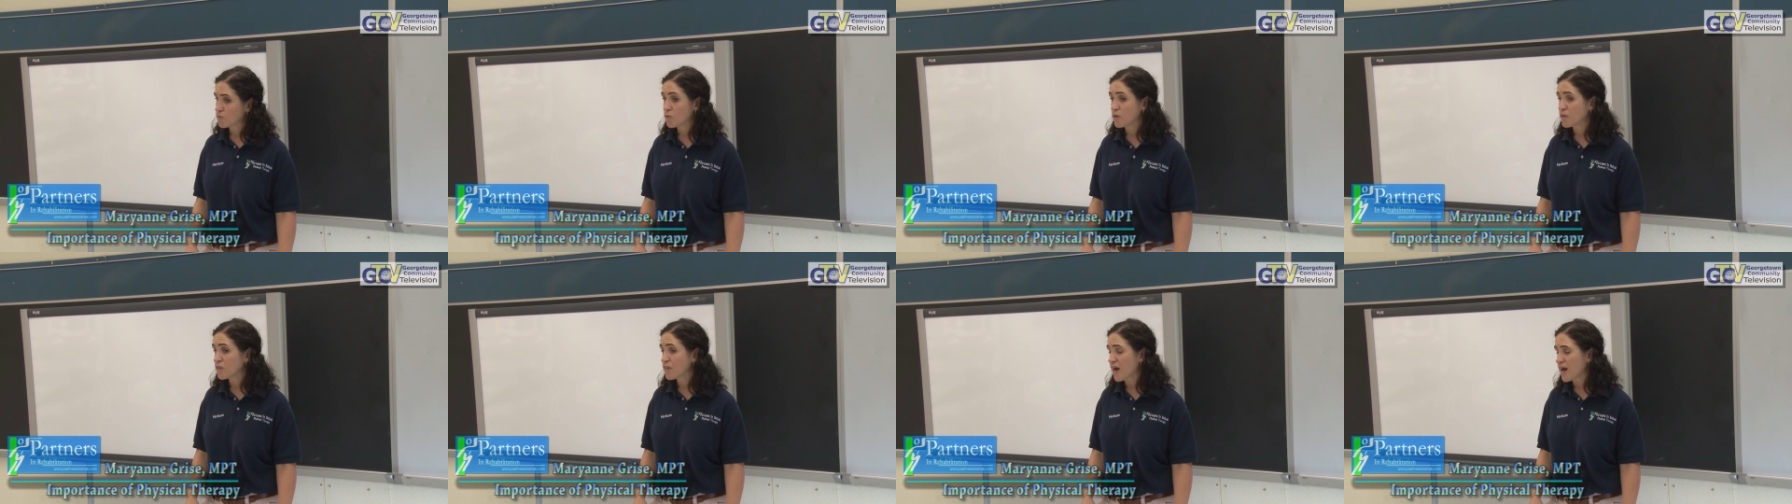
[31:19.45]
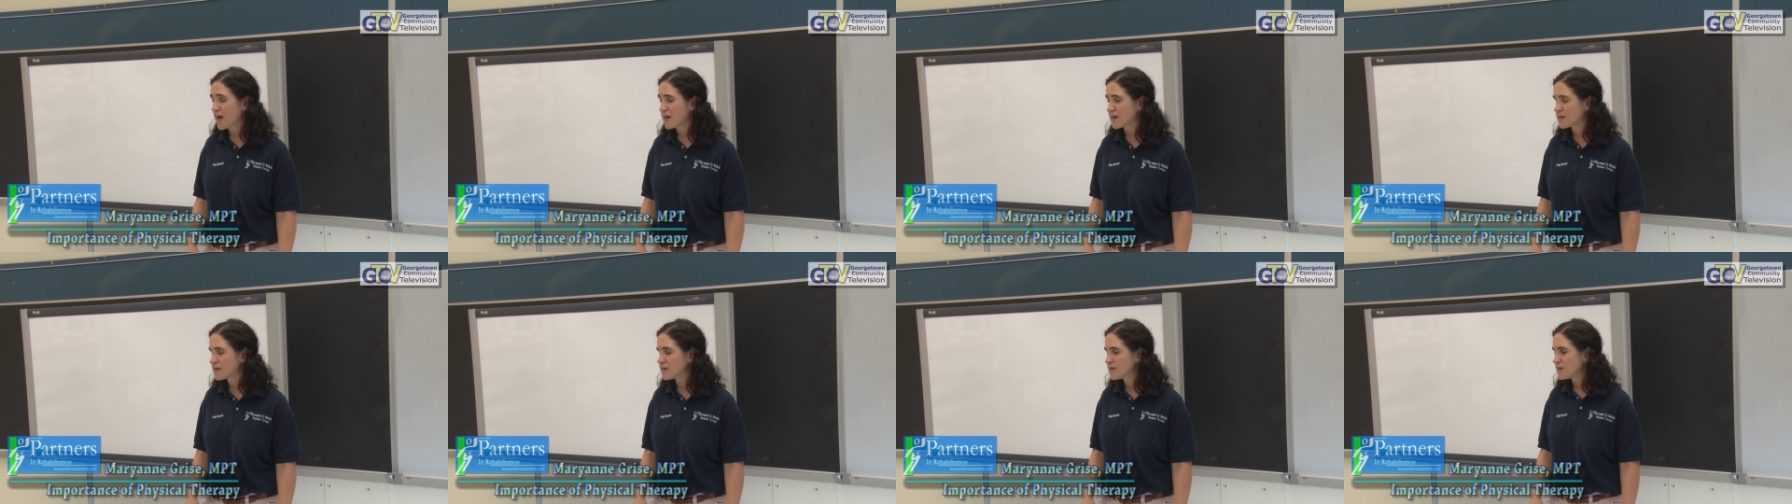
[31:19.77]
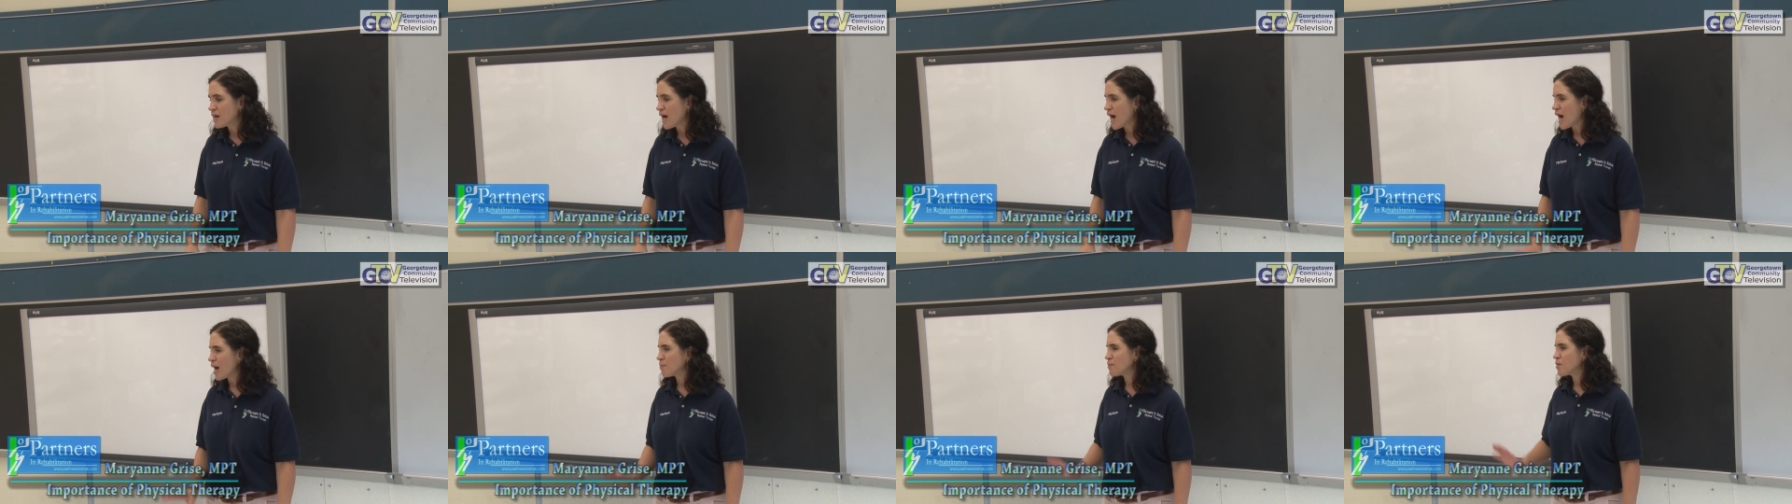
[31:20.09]
well, then
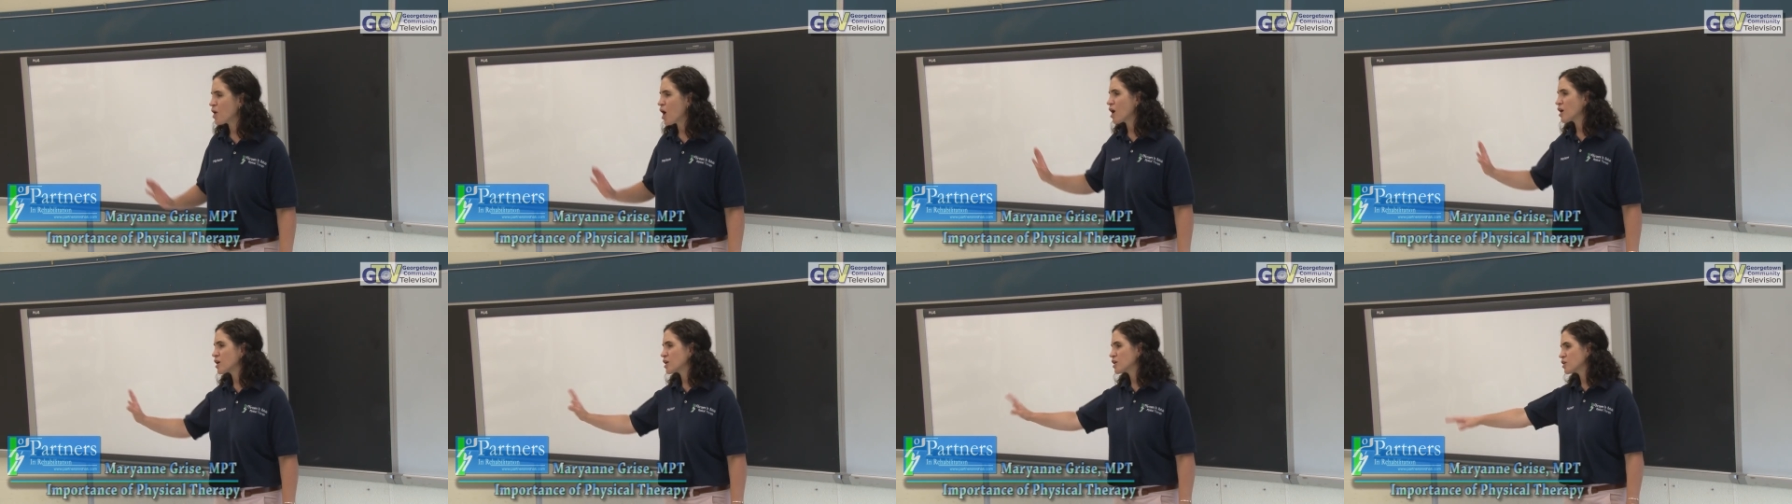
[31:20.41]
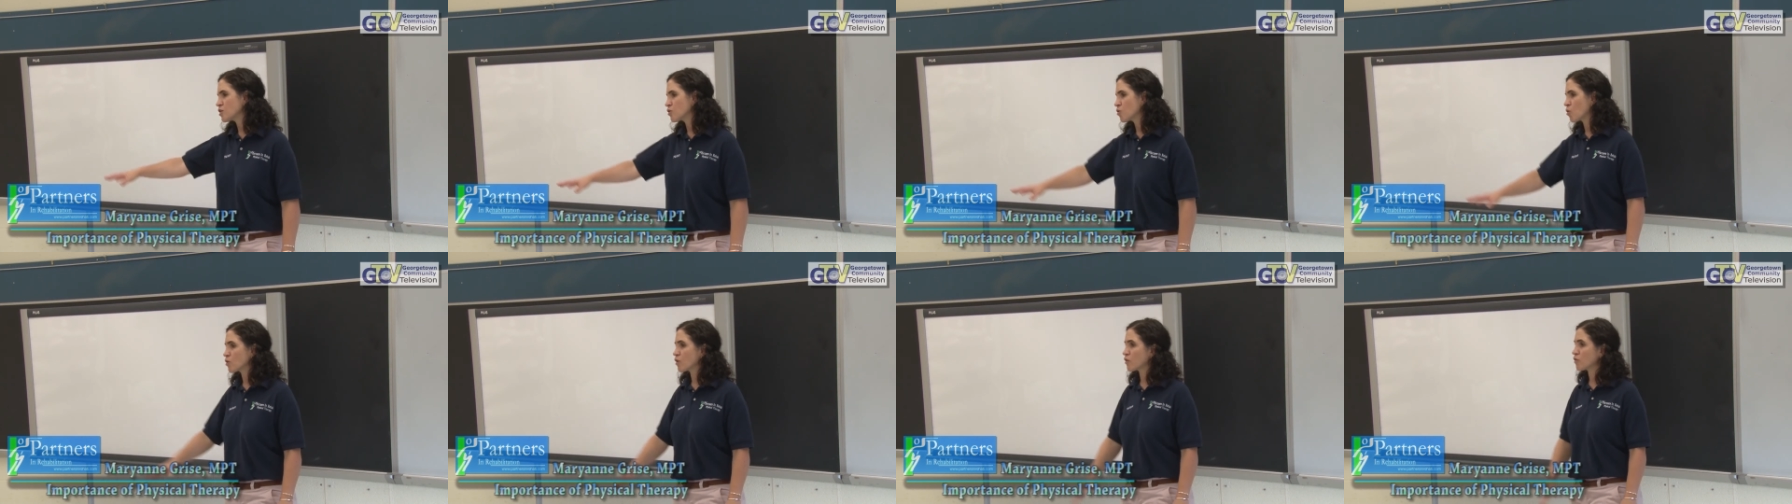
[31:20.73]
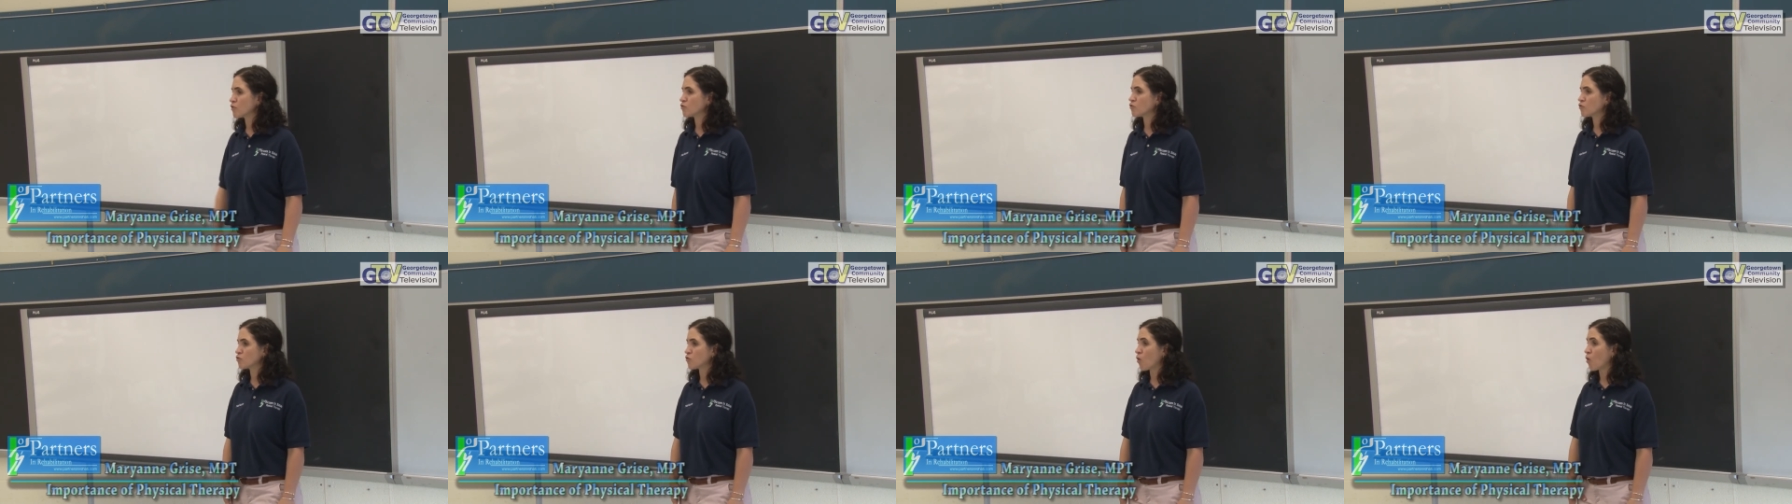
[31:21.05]
I'm not going to go to
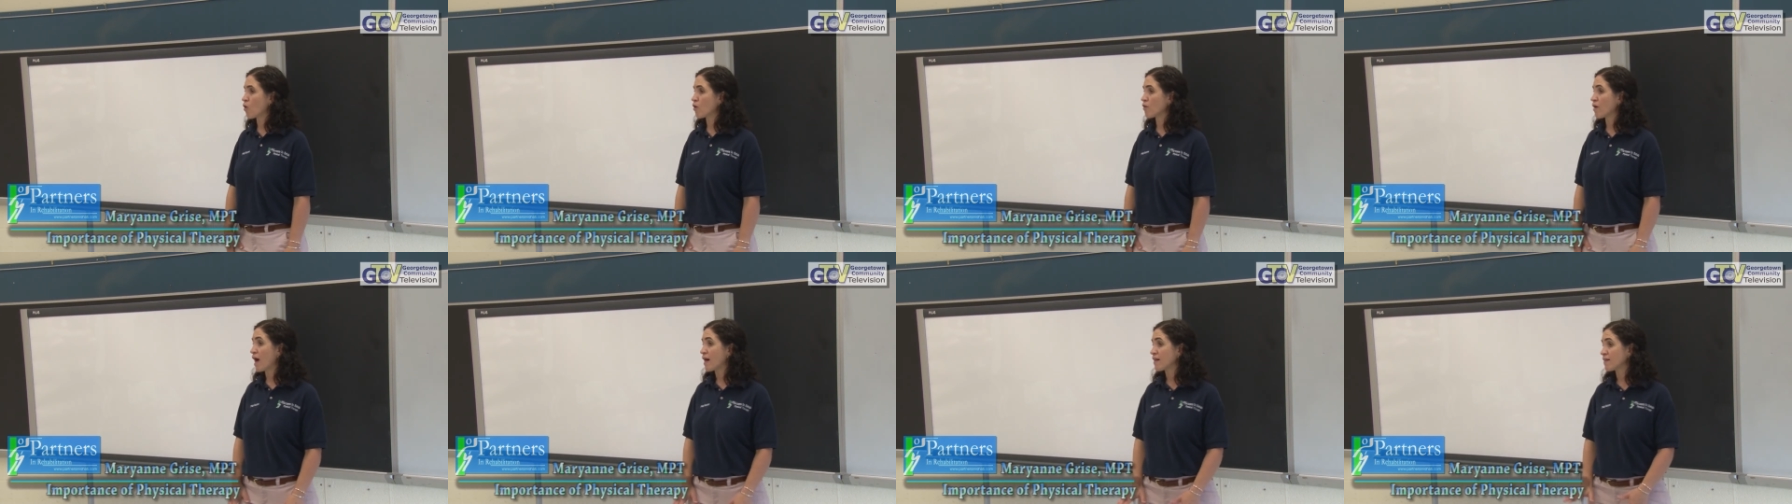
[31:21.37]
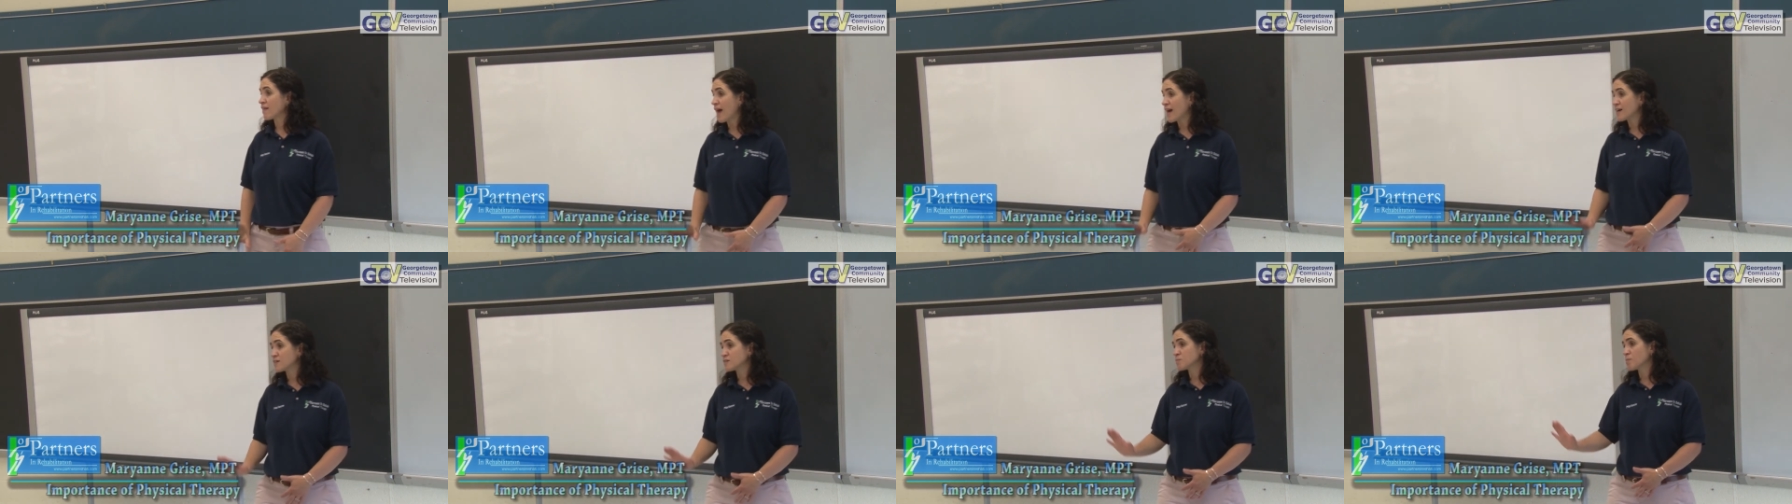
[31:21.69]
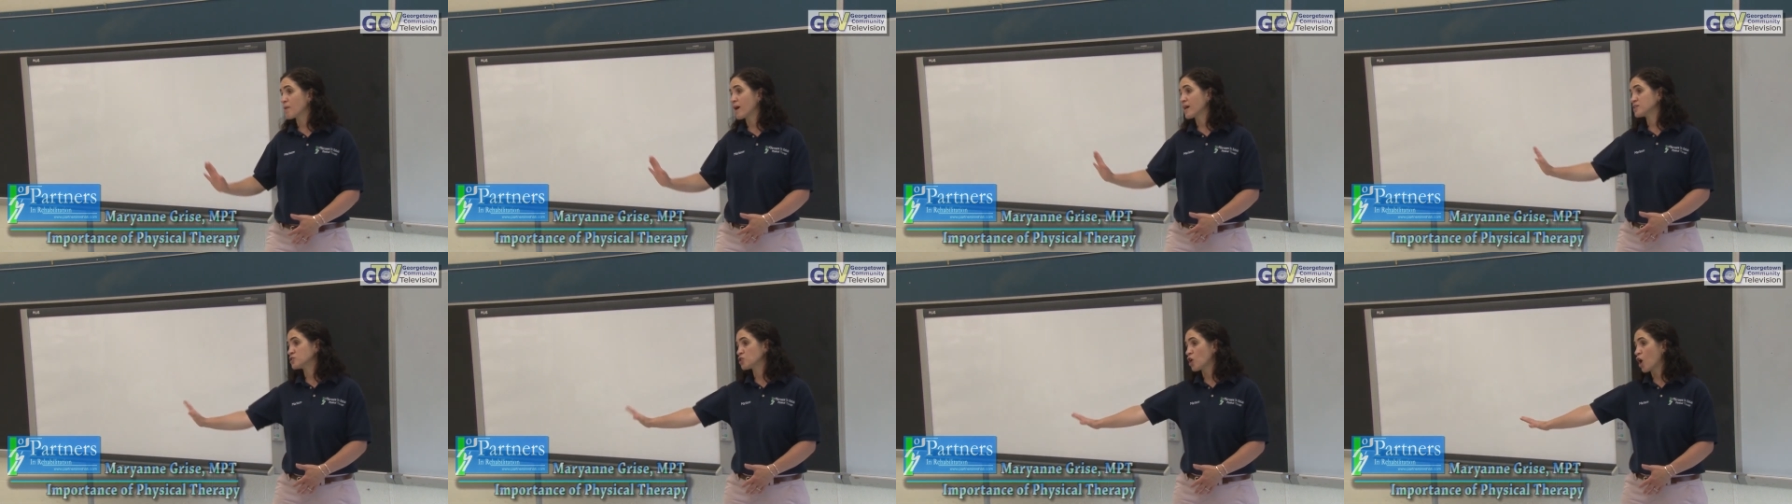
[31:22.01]
the store. I'll ask
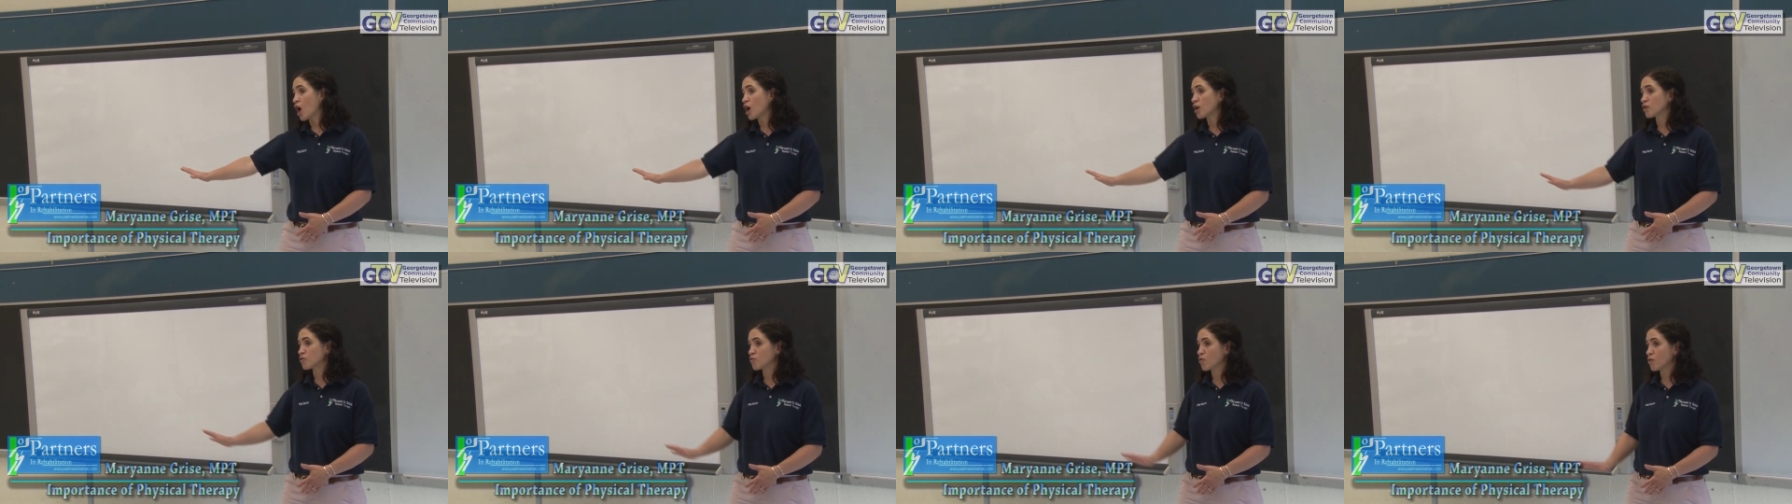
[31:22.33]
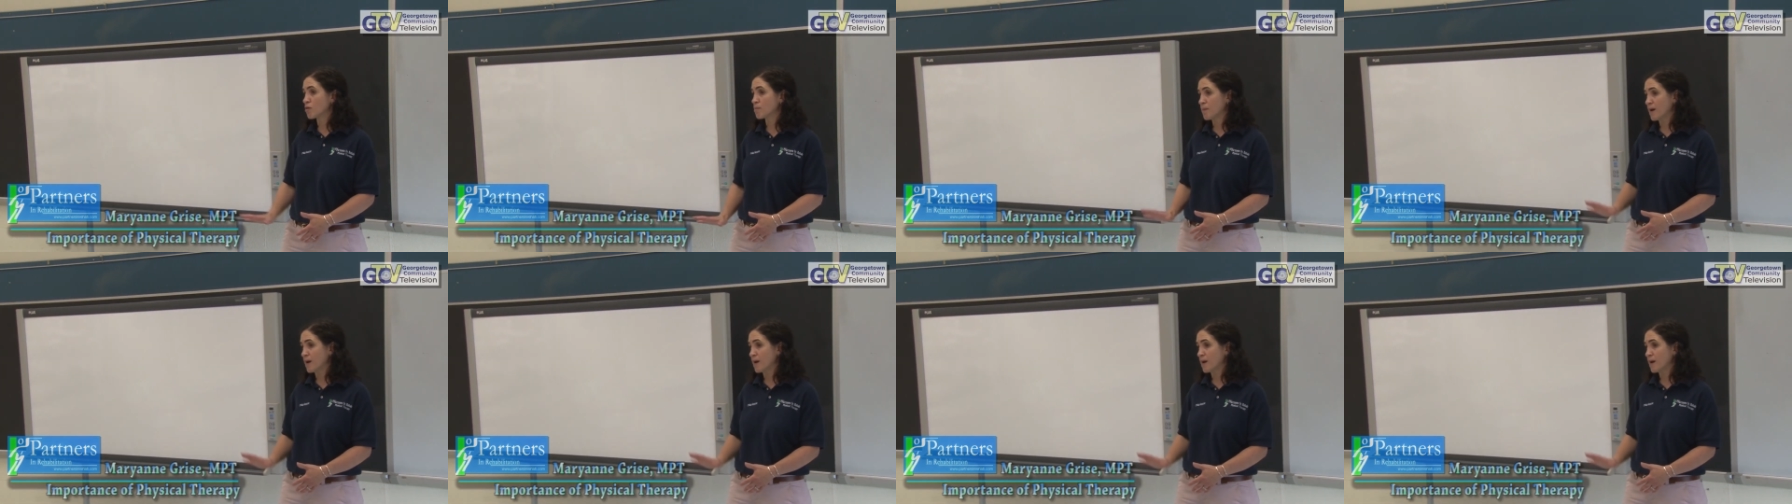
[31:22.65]
my daughter or